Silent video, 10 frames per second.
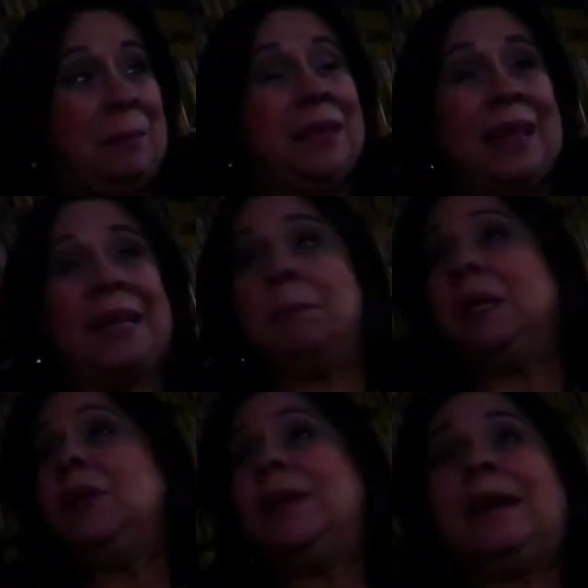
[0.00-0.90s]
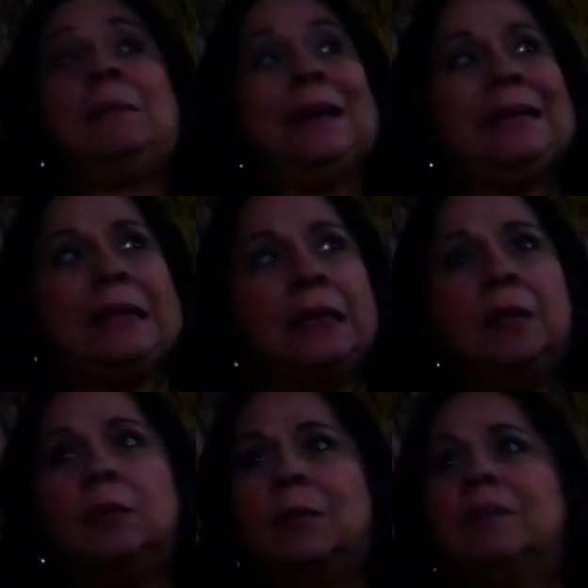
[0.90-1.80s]
I mean, like Emilio
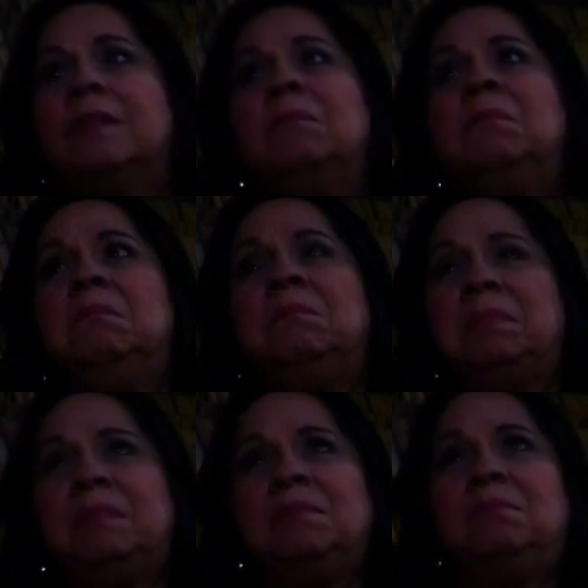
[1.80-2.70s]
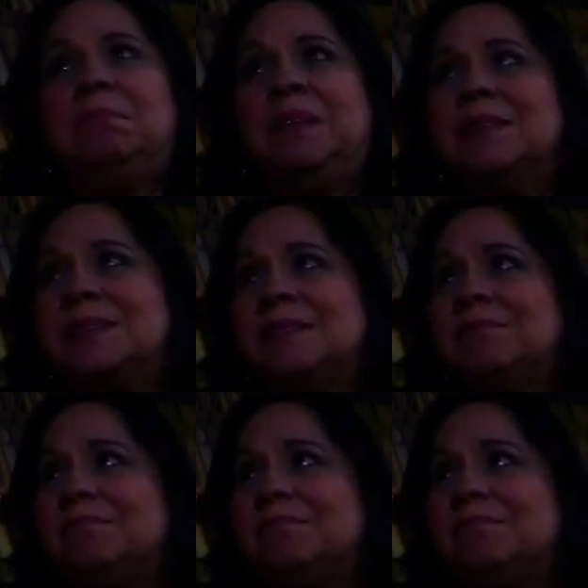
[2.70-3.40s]
Carballido, one of the b- biggest